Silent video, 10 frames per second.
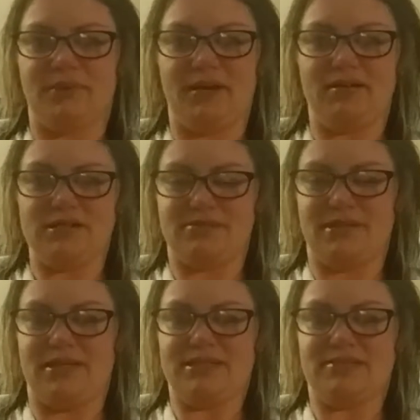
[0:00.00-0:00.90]
My
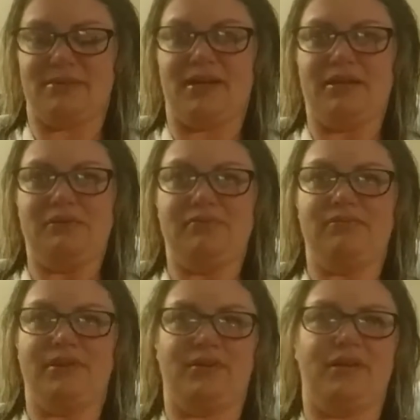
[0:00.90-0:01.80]
husband has been
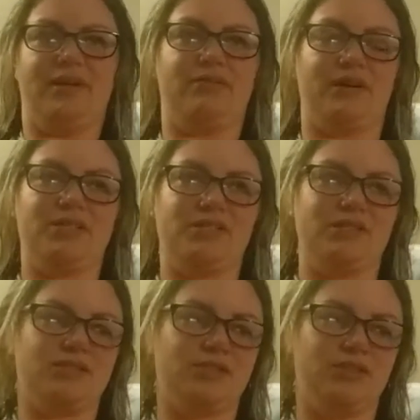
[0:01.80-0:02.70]
very
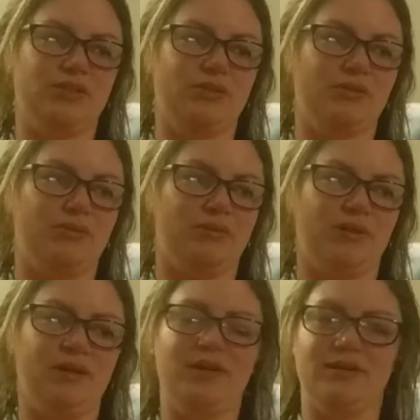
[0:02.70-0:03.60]
gracious to